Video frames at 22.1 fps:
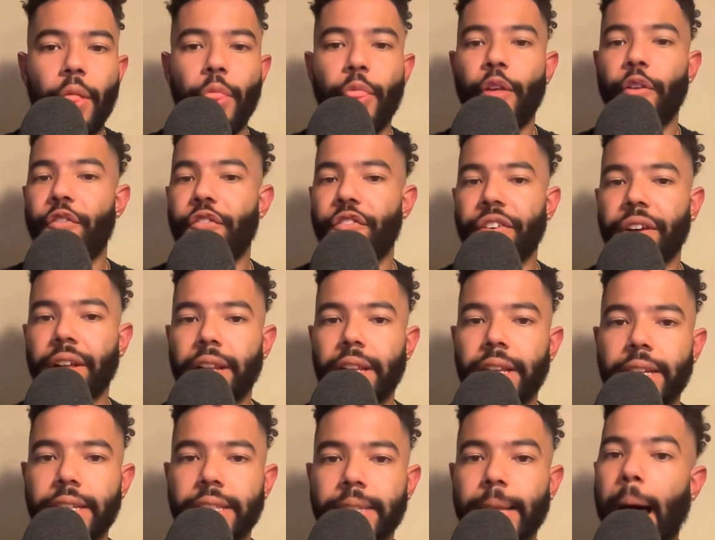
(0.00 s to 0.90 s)
The
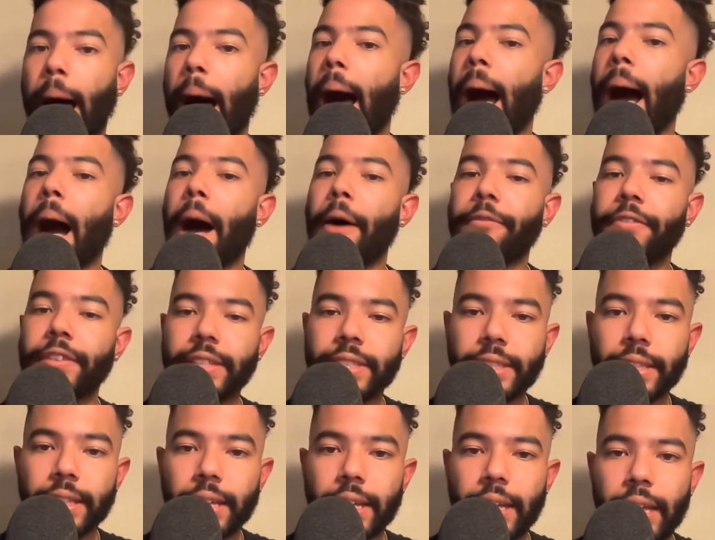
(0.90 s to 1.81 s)
Phillies
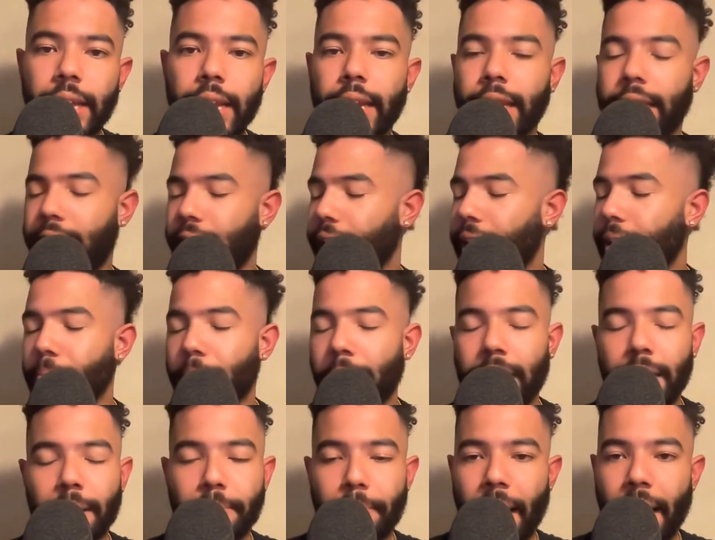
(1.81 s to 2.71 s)
obviously didn't
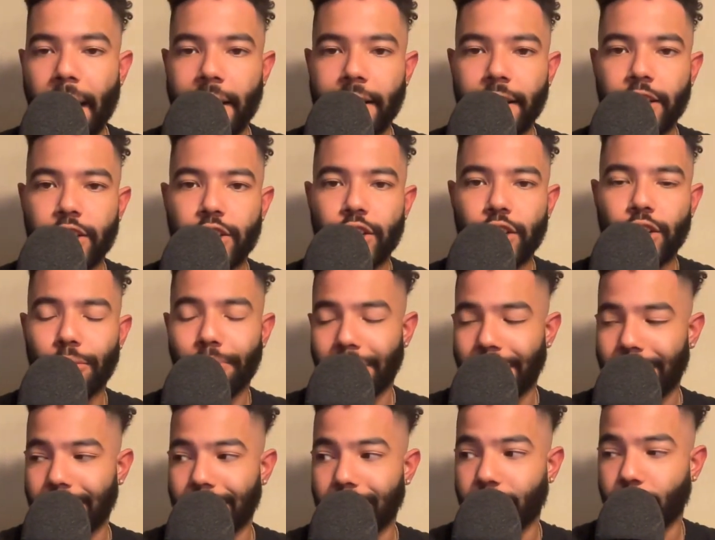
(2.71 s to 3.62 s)
make it back this year
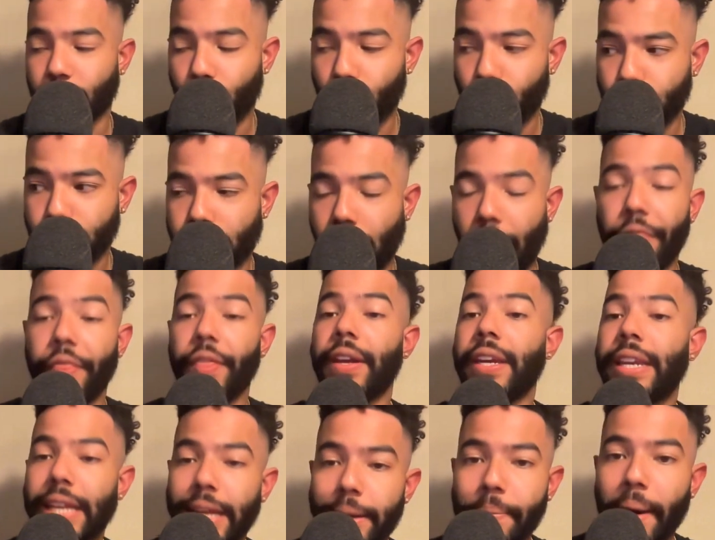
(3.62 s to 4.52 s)
because, of course, the
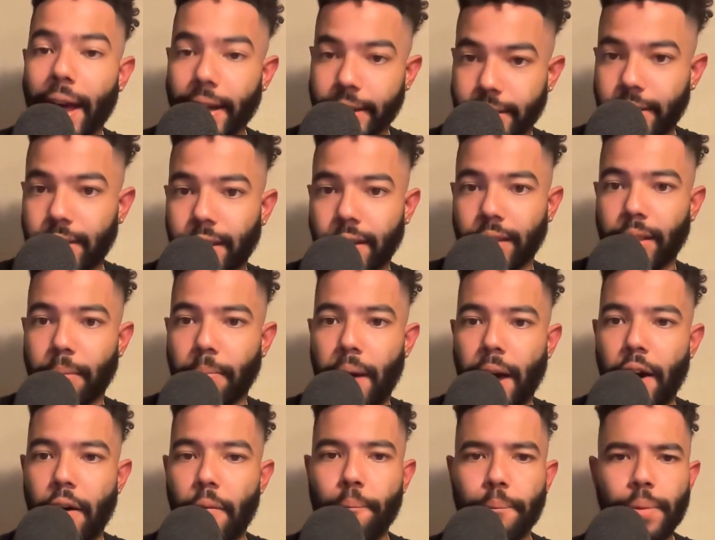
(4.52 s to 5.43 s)
D-backs took them
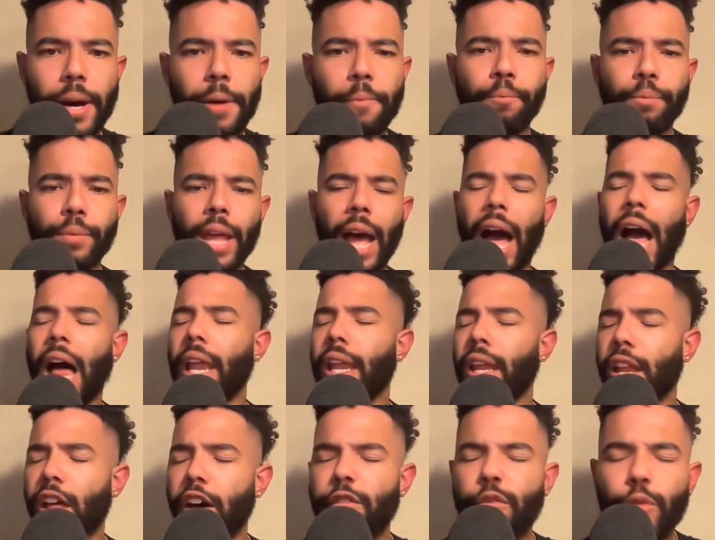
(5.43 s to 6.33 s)
out, but I
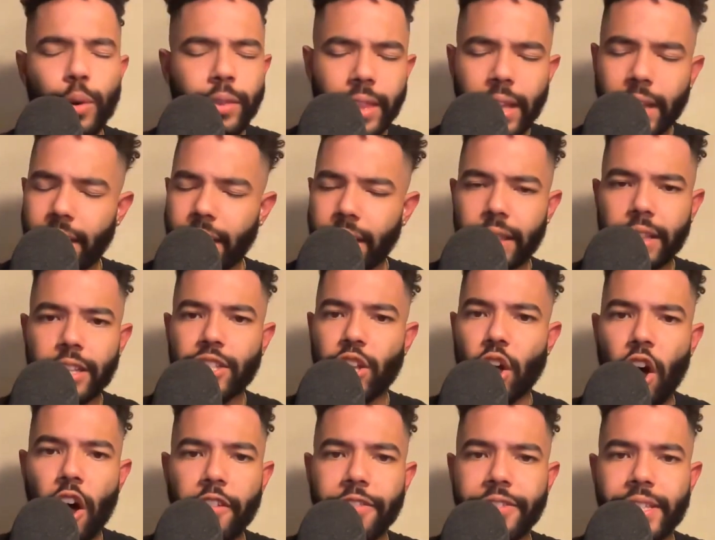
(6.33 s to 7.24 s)
love what they did this
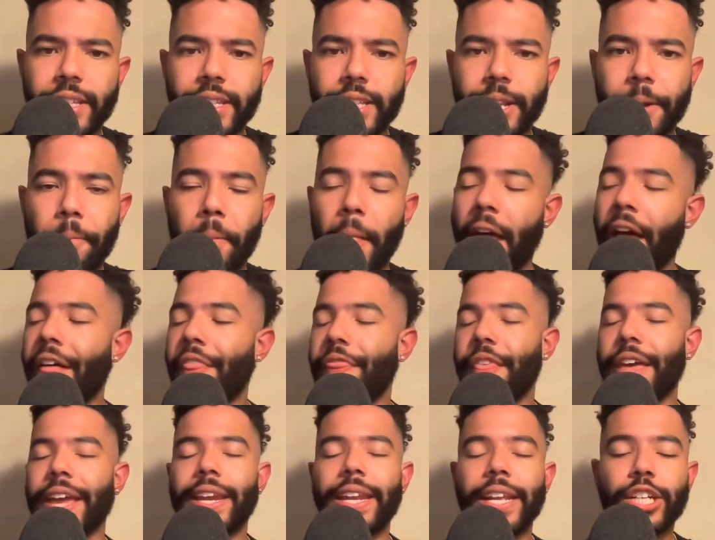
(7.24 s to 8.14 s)
offseason.
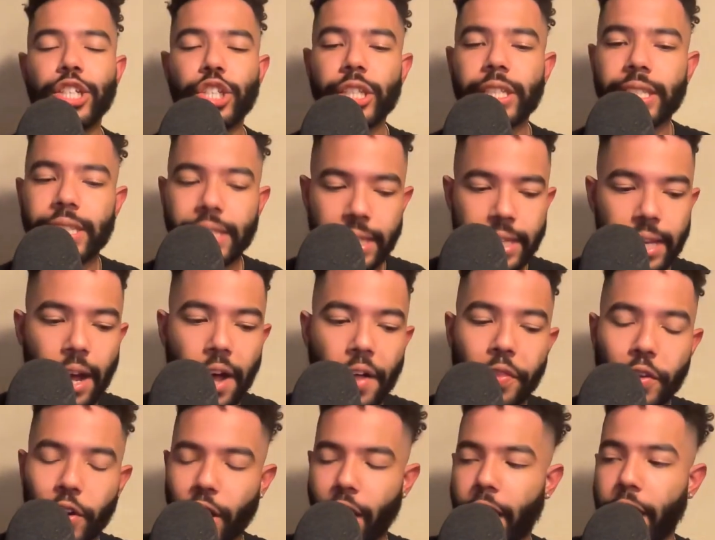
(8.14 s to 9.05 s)
They didn't just sit
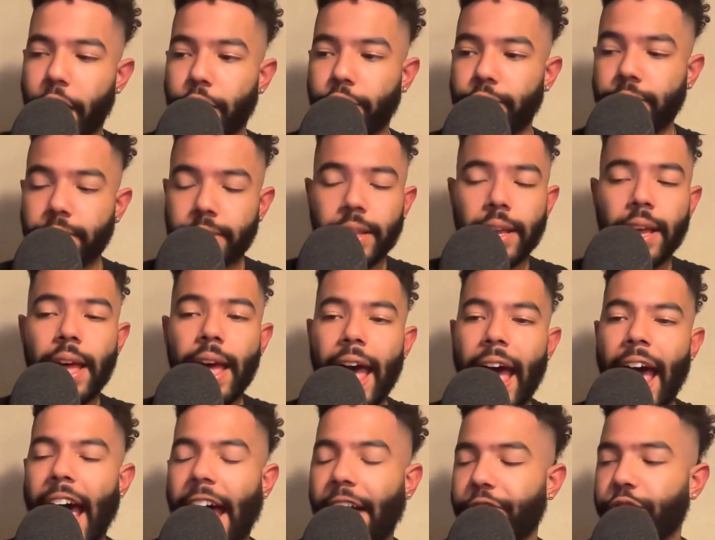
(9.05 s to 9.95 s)
on their hands
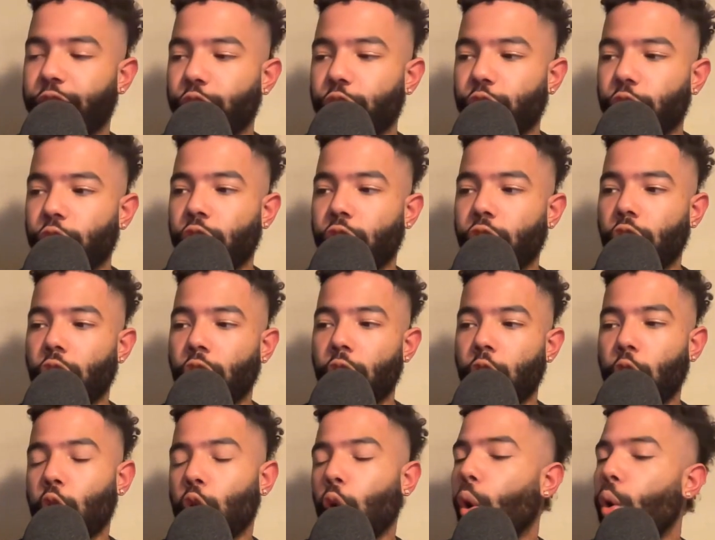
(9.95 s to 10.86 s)
after
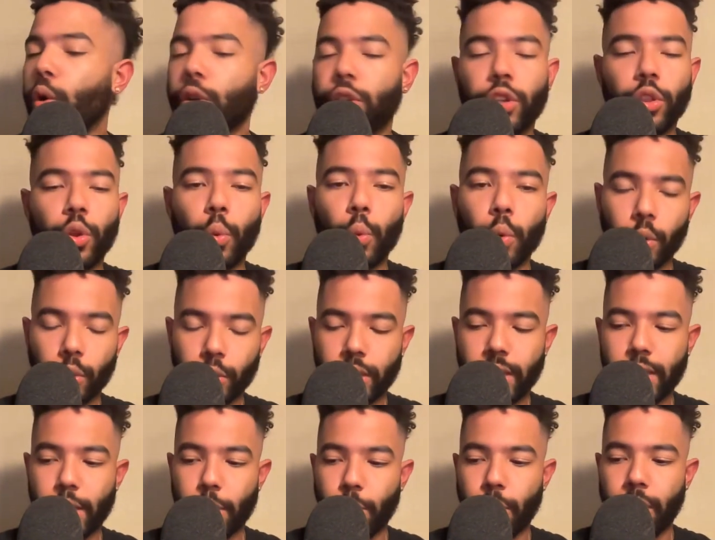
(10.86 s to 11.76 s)
going to the World
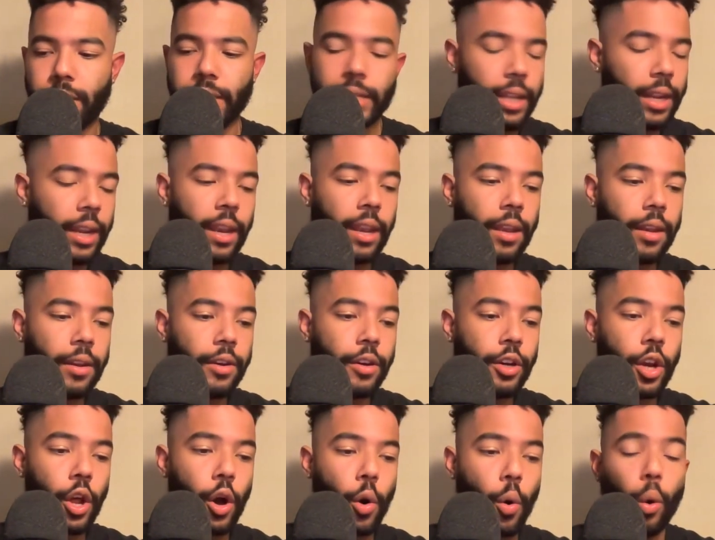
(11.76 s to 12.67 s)
Series,
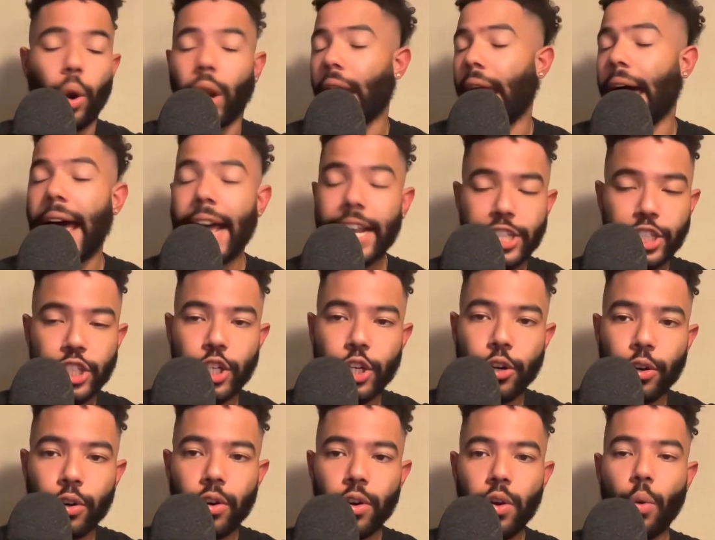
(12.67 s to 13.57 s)
you know, last
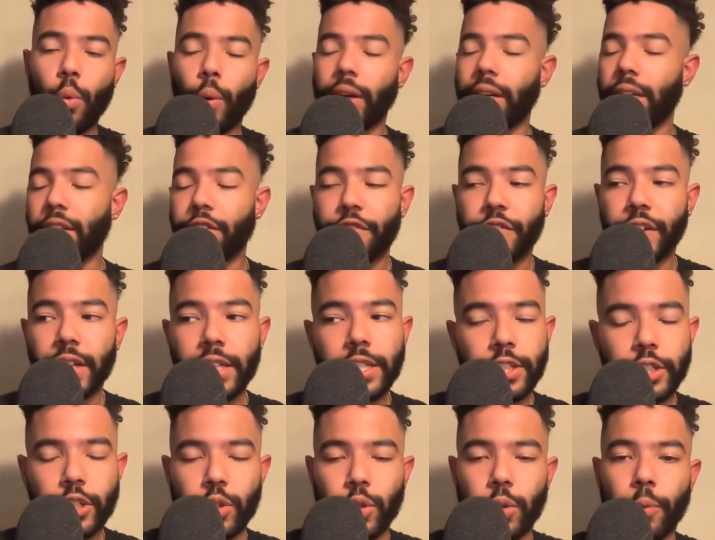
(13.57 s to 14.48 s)
year. What did the
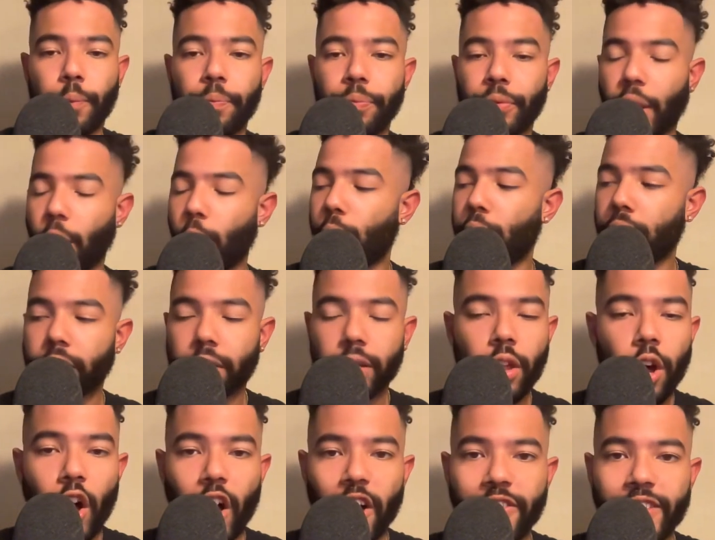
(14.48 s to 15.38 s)
Phillies do? They went into
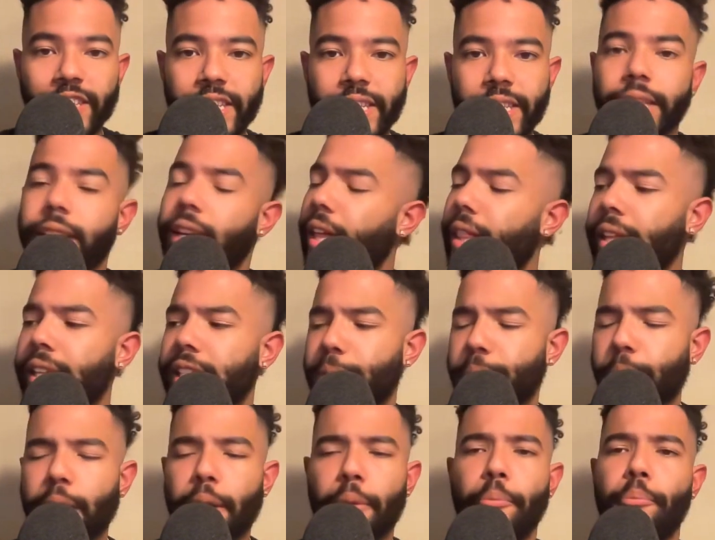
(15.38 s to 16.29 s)
the offseason and they
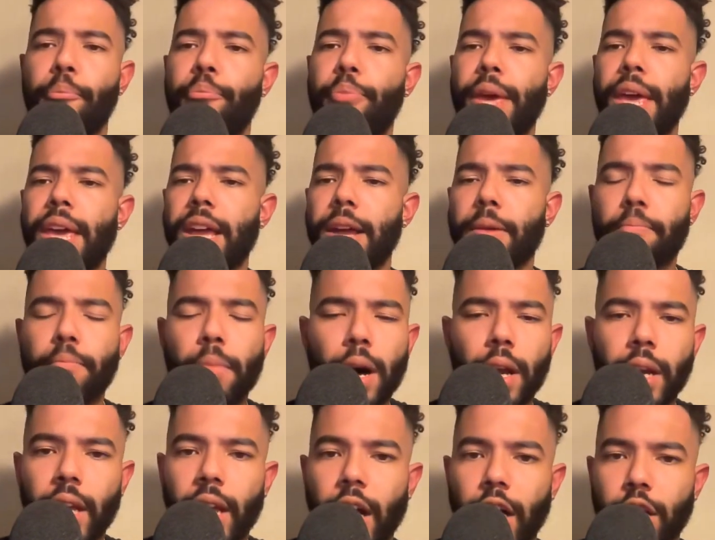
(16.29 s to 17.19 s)
spent big
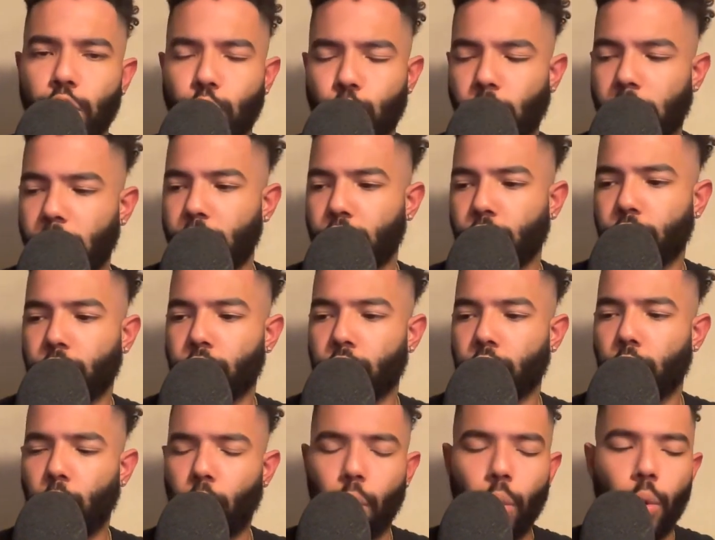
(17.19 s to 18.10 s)
money on Trey
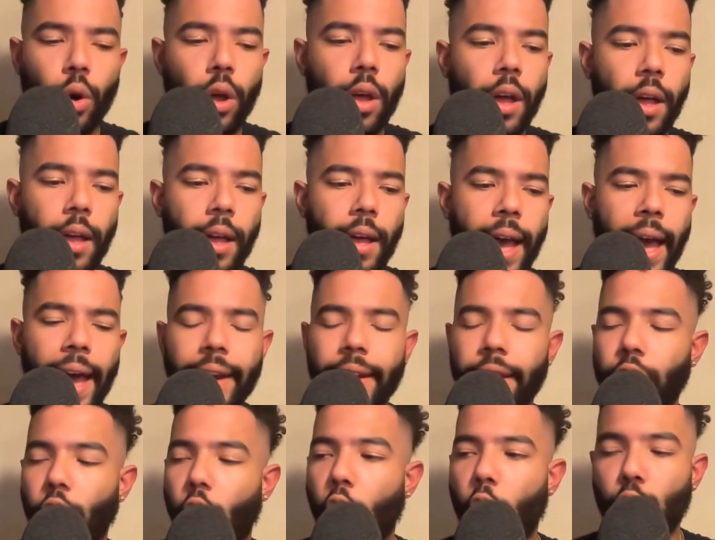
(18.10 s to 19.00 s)
Turner, who had
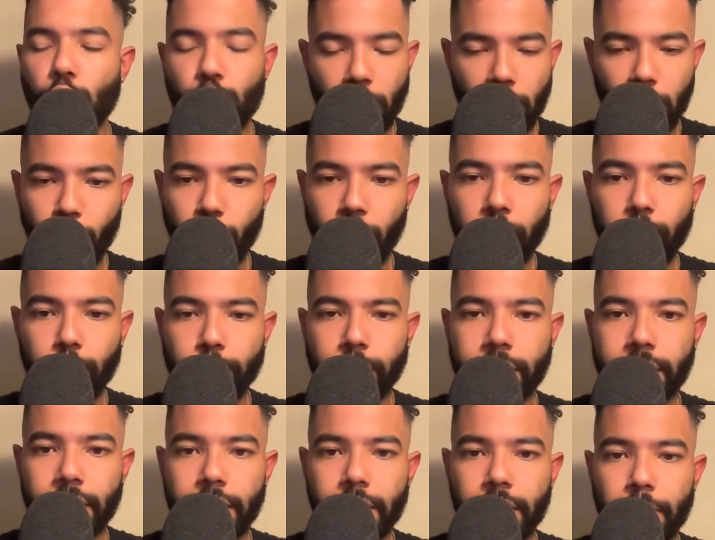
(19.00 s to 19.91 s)
an all right regular
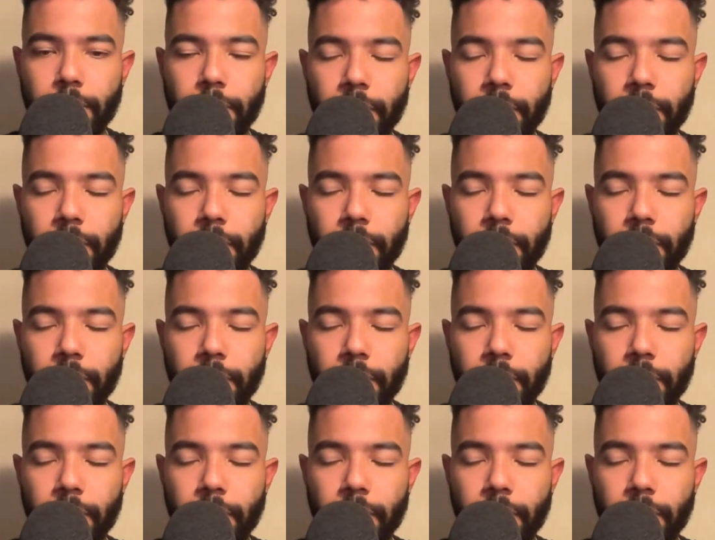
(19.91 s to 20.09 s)
season,